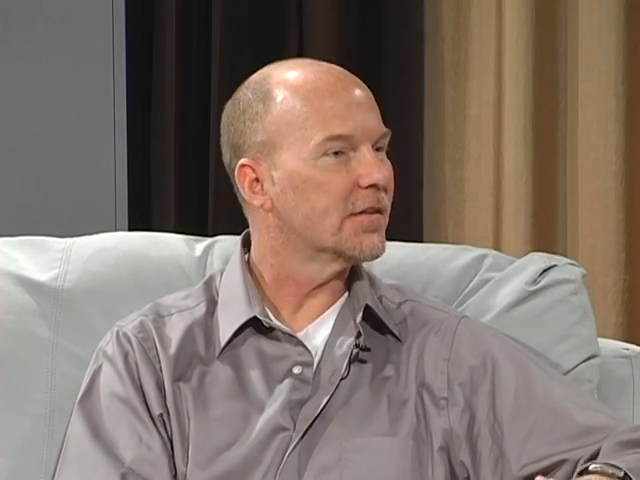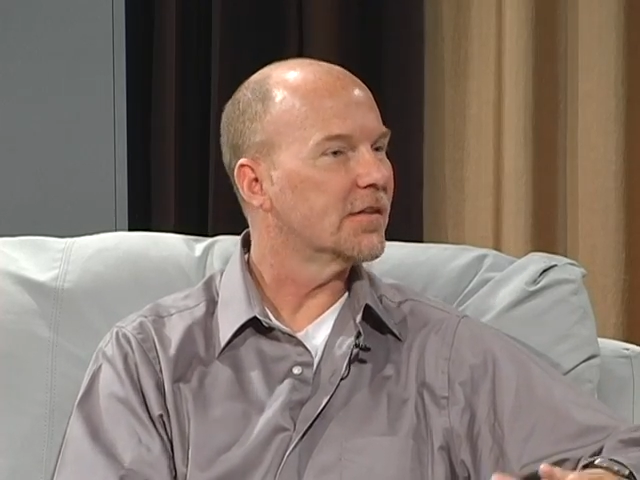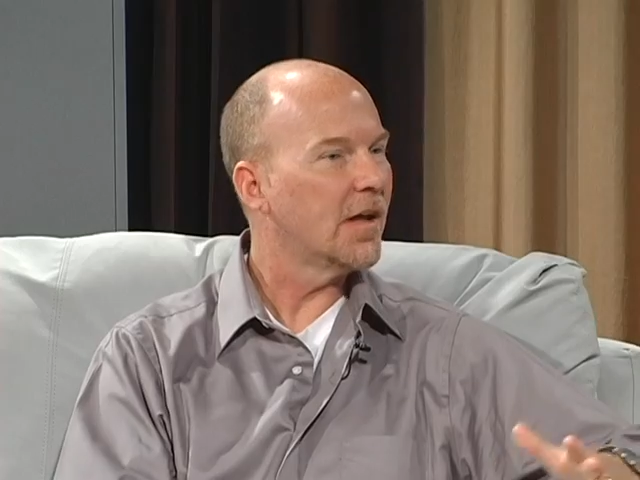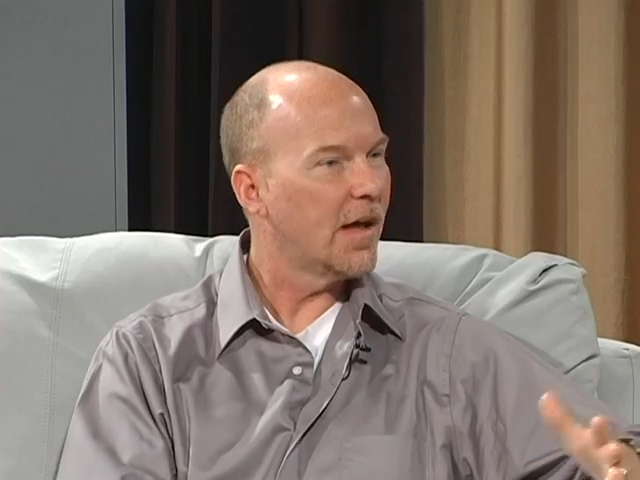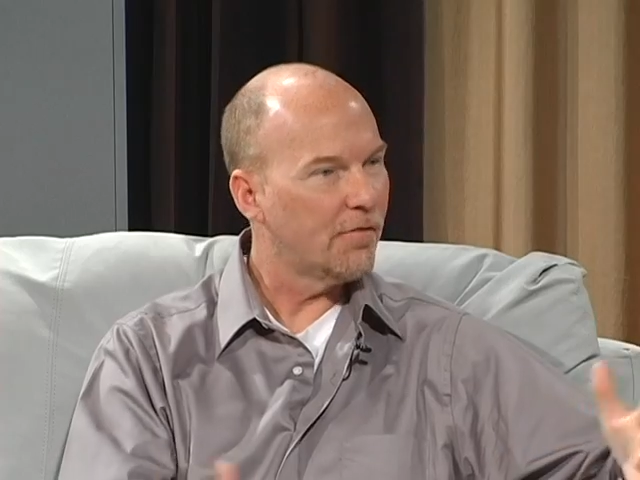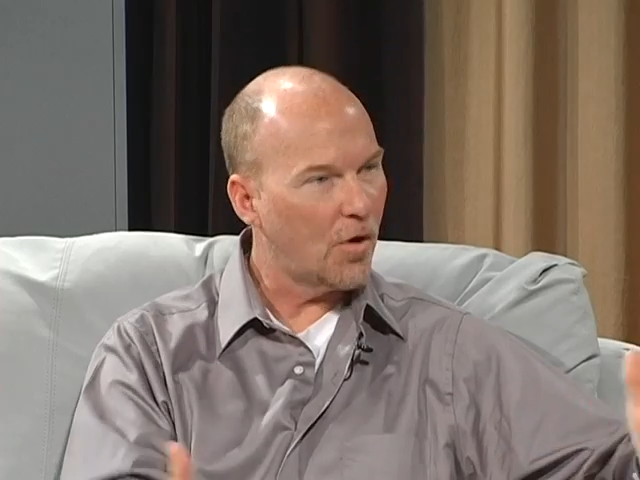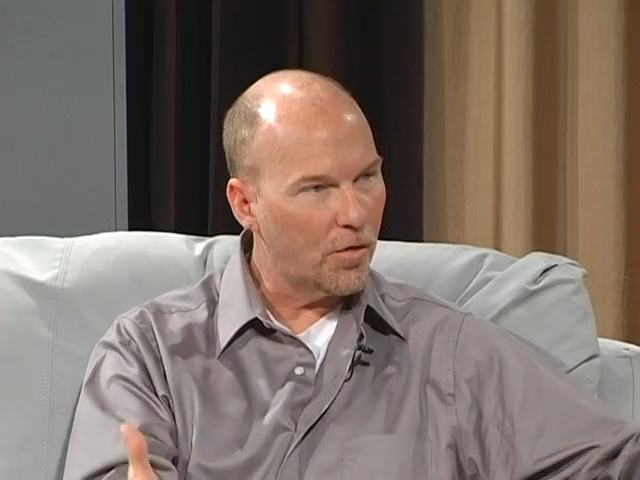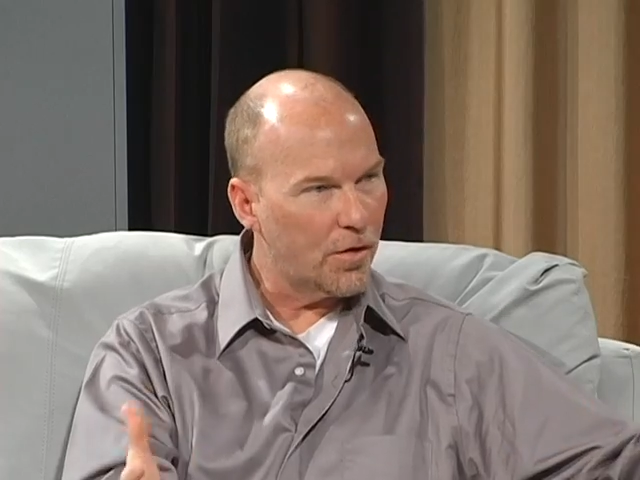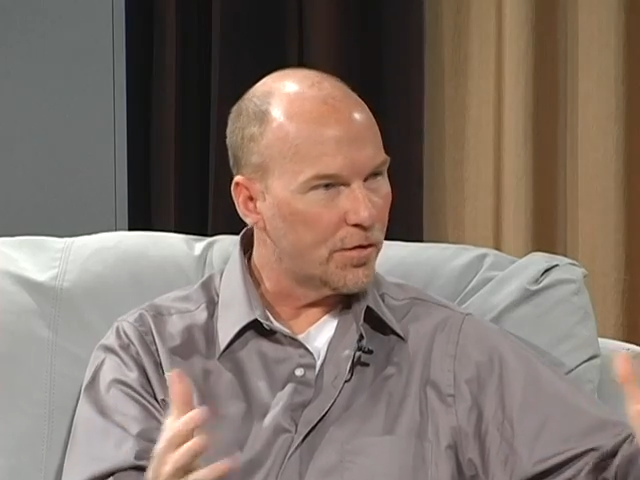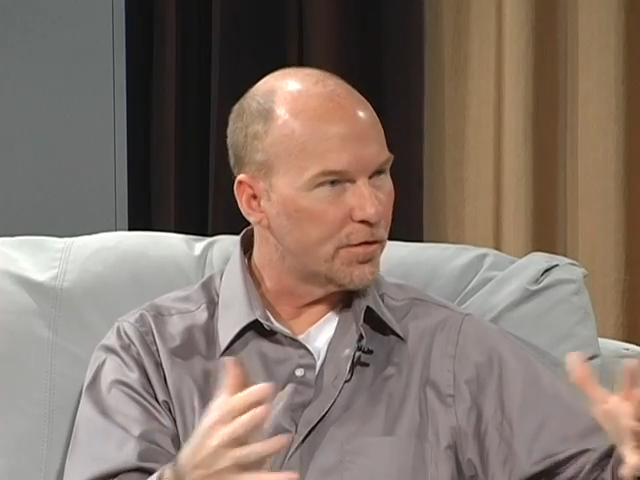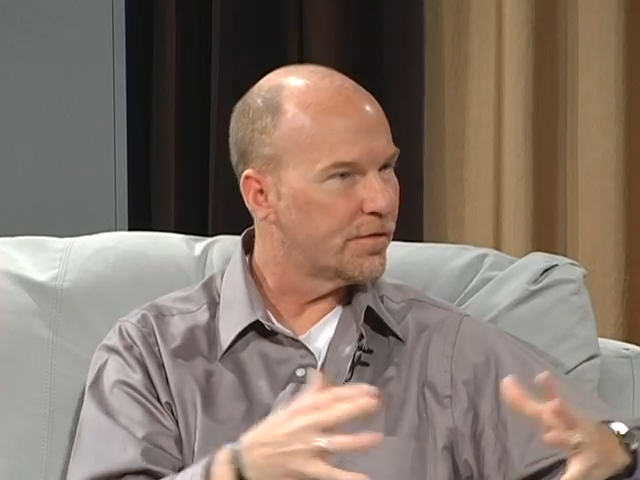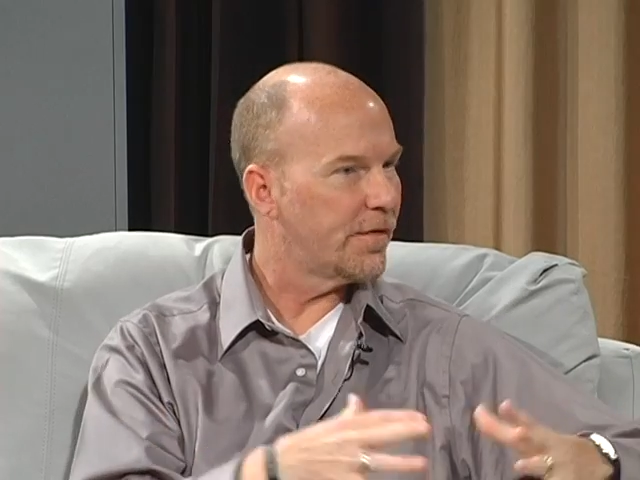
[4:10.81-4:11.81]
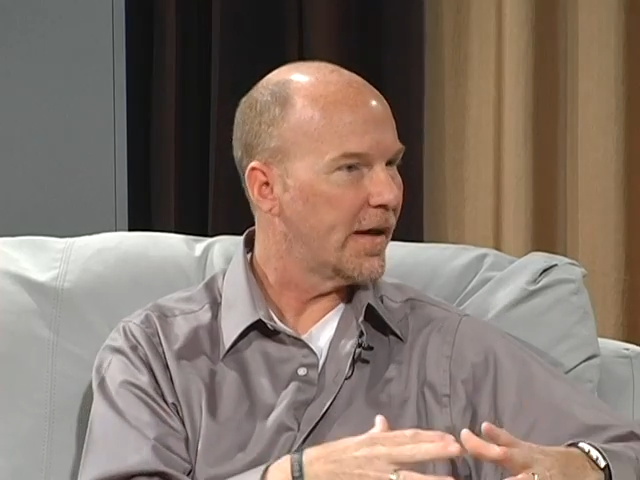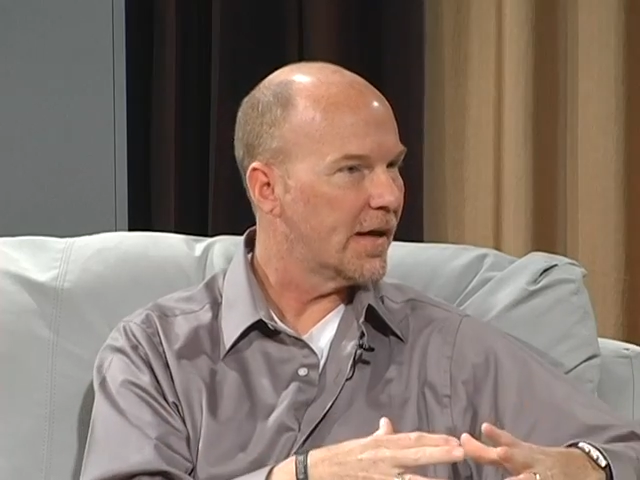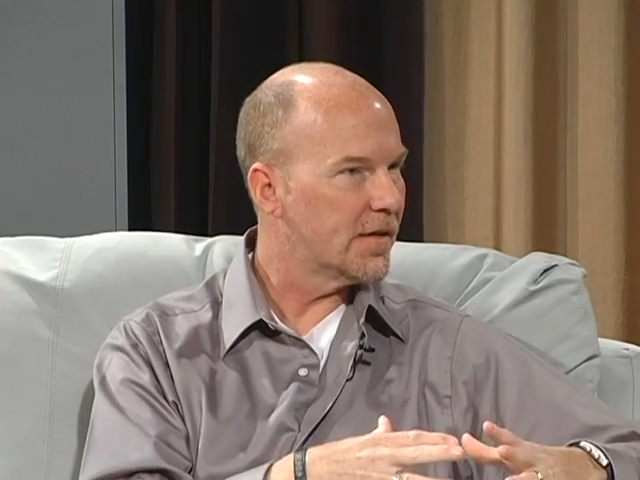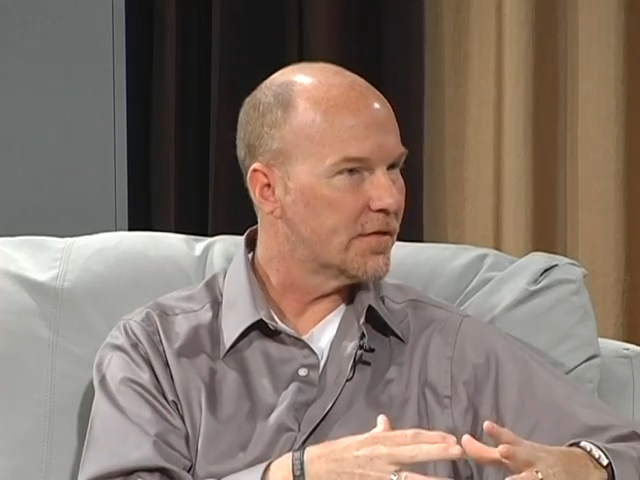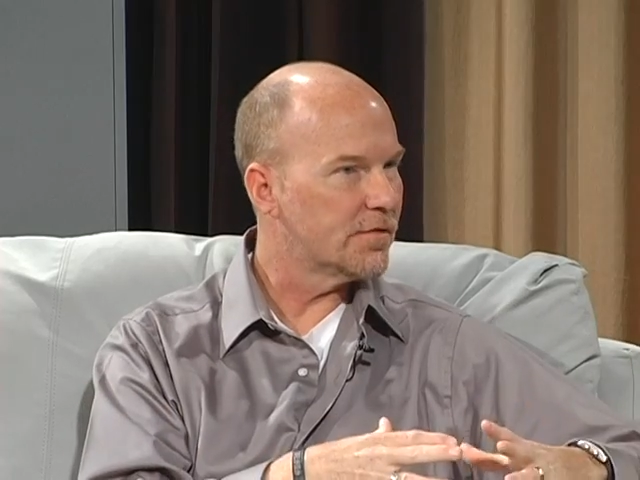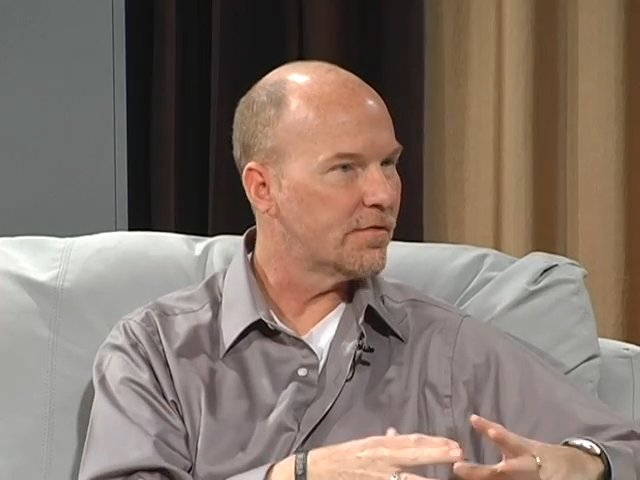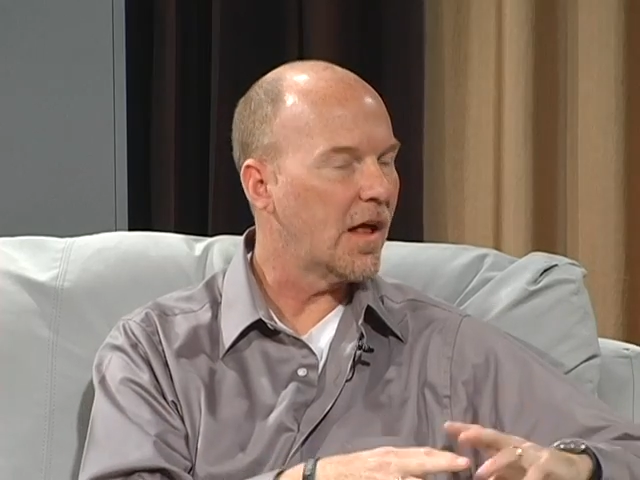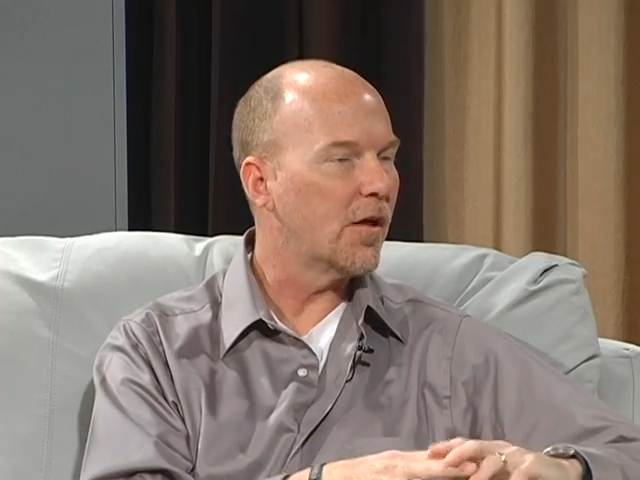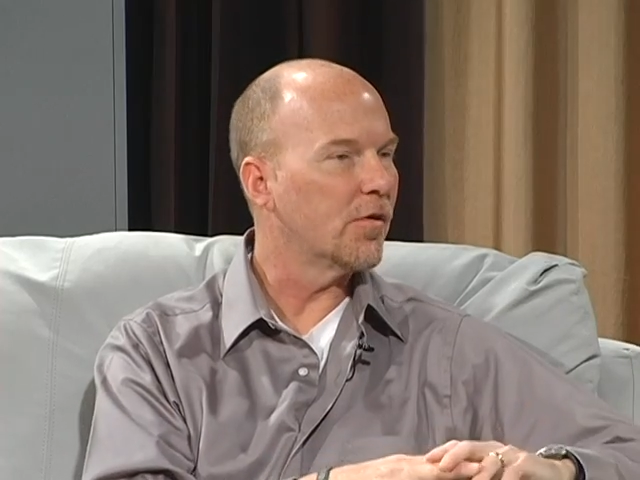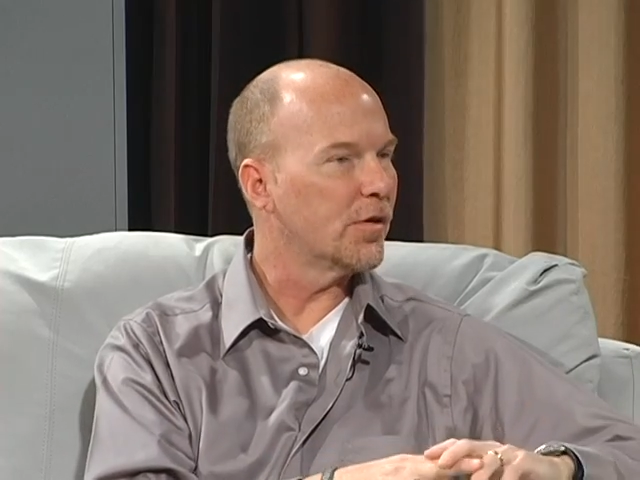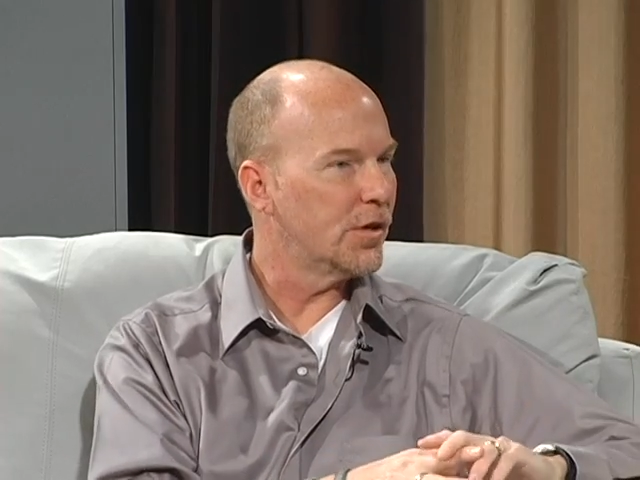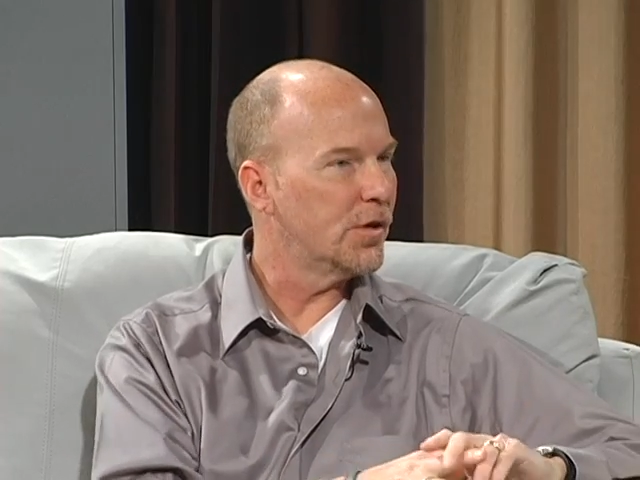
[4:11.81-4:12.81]
and have all those fans
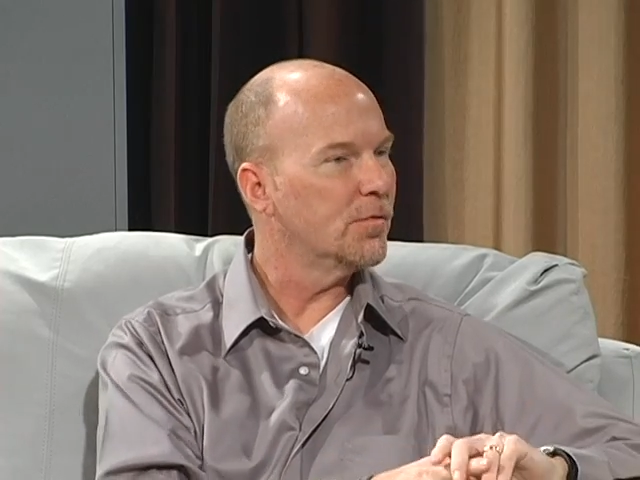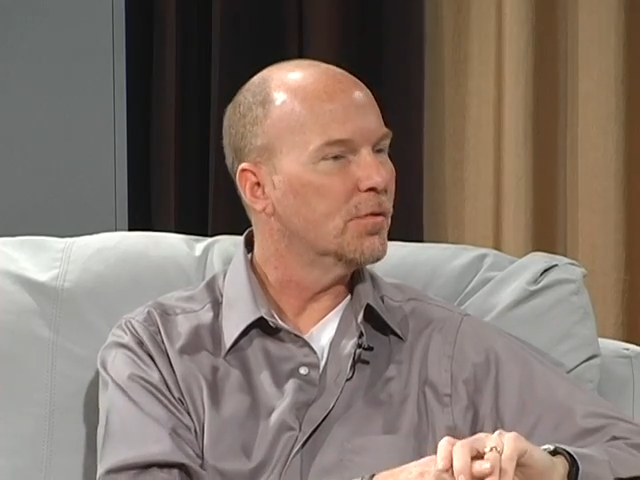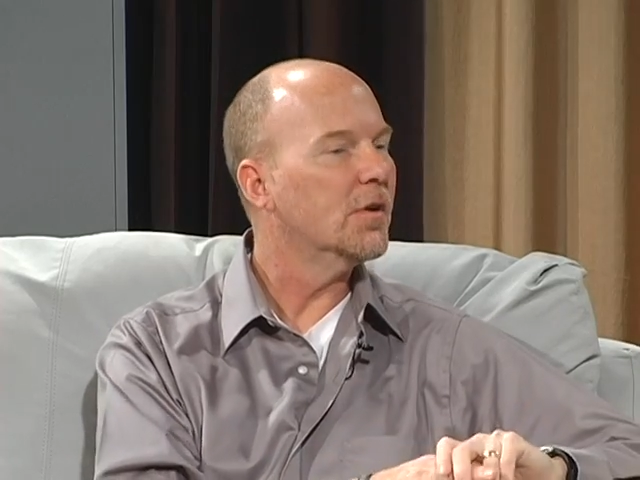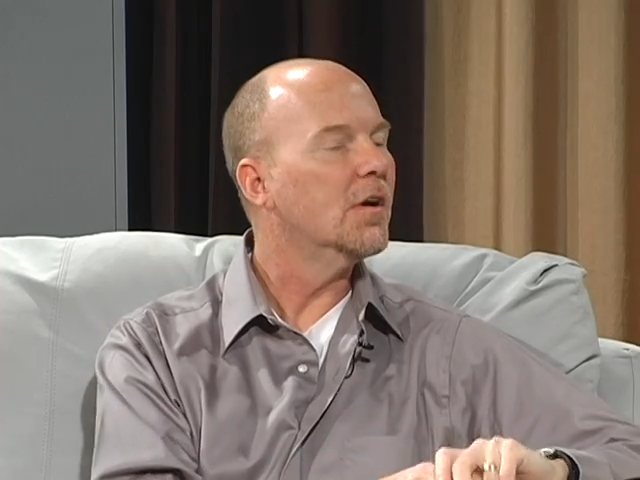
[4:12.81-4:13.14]
following you?